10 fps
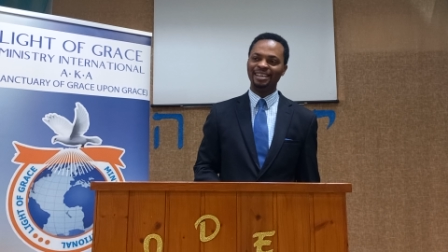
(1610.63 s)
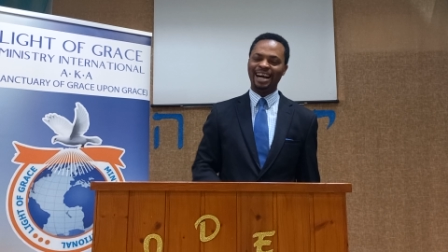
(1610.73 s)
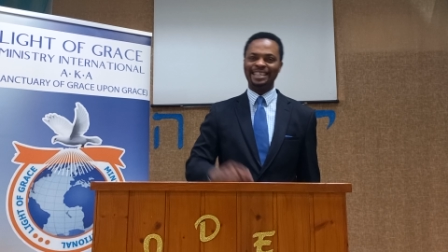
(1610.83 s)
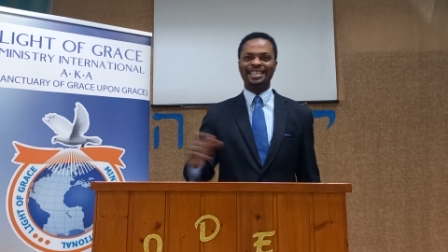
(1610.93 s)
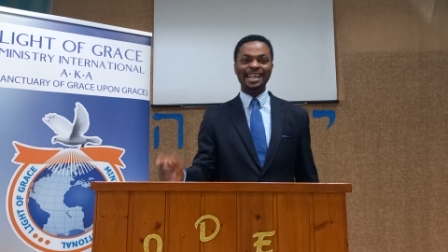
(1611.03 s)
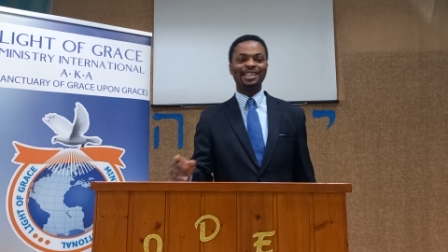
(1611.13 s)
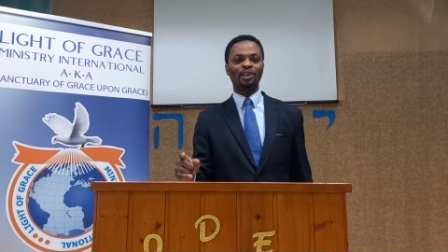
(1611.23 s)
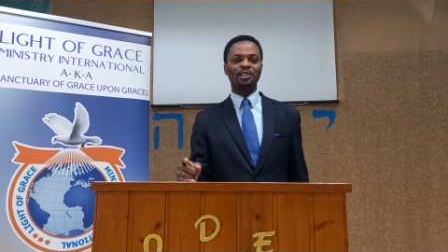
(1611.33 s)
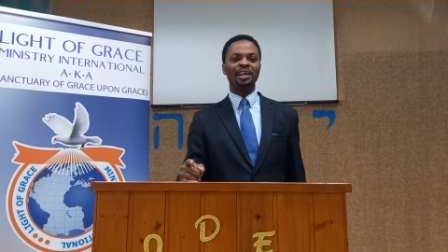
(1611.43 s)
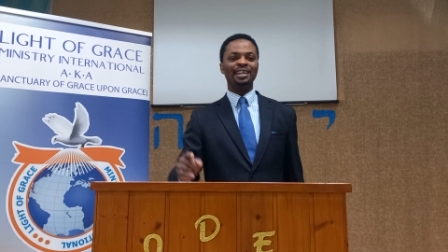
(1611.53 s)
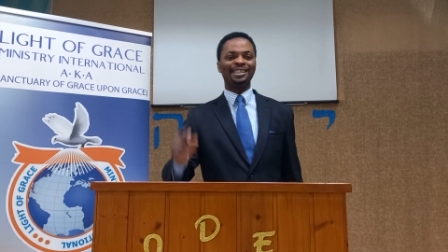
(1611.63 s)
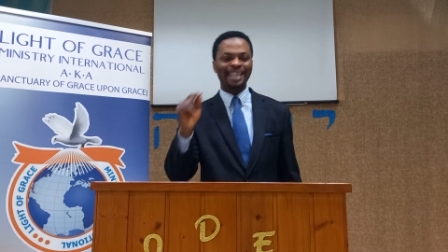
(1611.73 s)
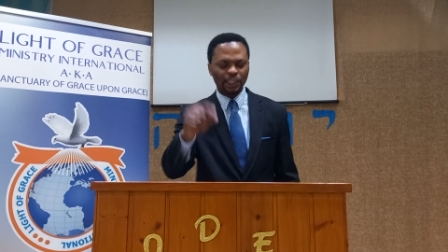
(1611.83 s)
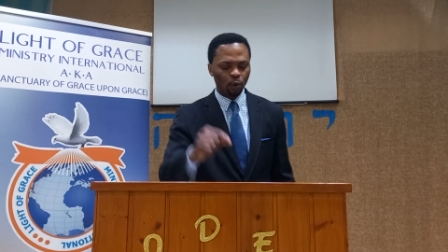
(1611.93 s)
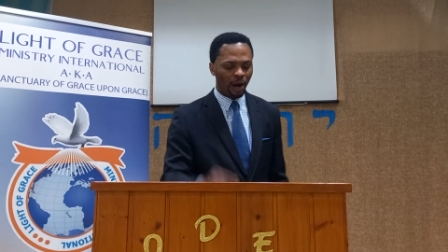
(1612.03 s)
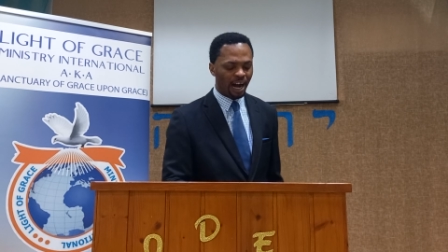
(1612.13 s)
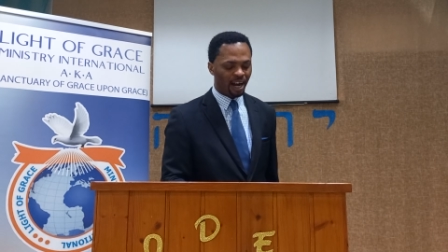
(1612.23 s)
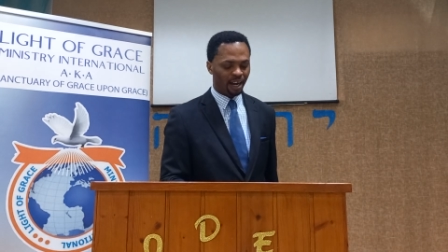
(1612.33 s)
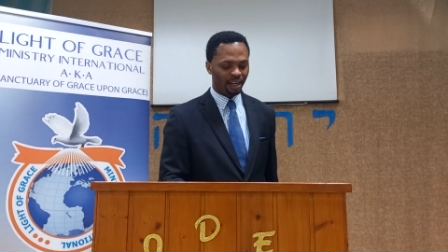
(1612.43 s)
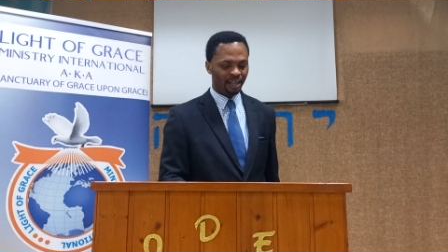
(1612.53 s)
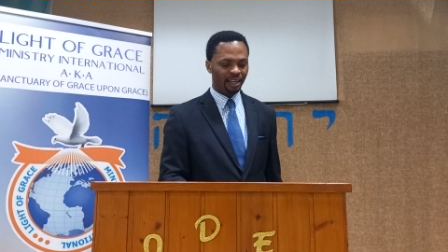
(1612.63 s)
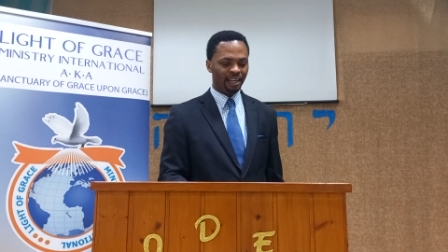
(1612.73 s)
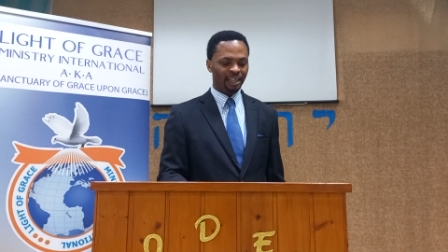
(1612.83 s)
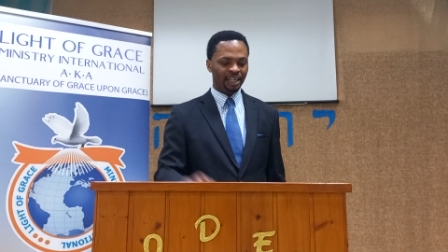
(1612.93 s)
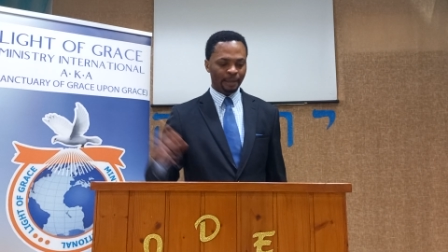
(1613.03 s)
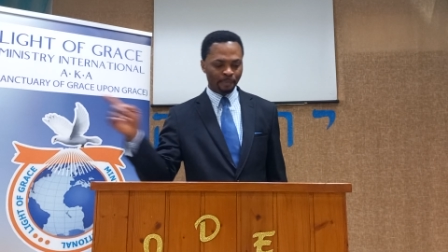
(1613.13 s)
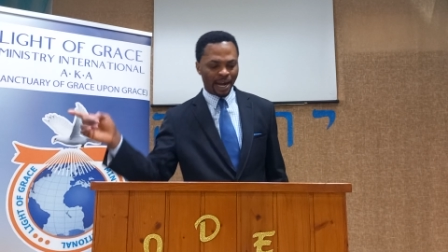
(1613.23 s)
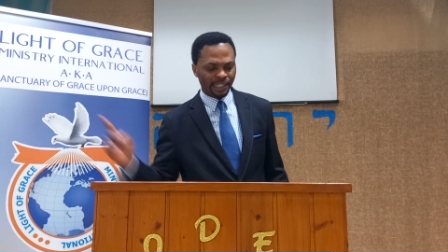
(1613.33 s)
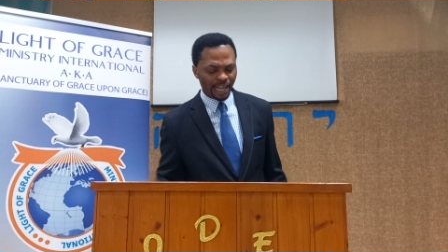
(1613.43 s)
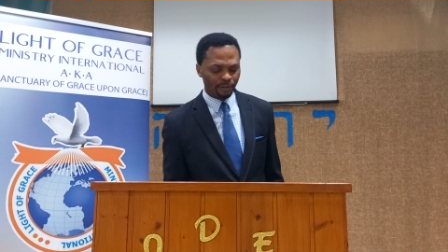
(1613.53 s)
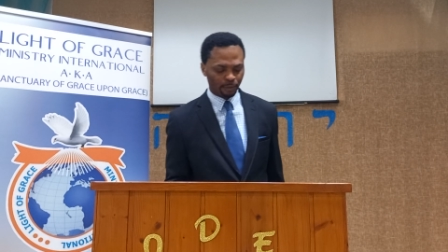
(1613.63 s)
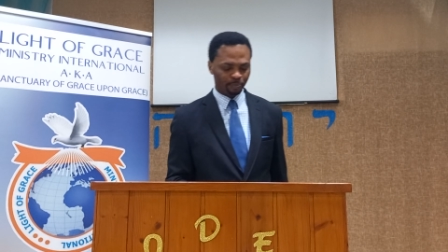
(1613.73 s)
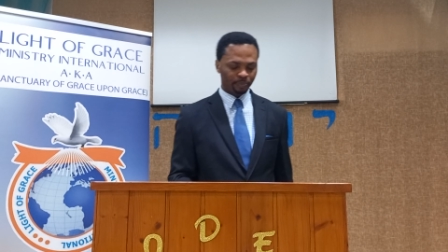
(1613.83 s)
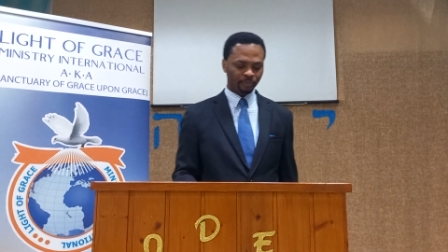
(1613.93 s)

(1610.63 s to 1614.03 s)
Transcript: And Jesus said to her in Mark 7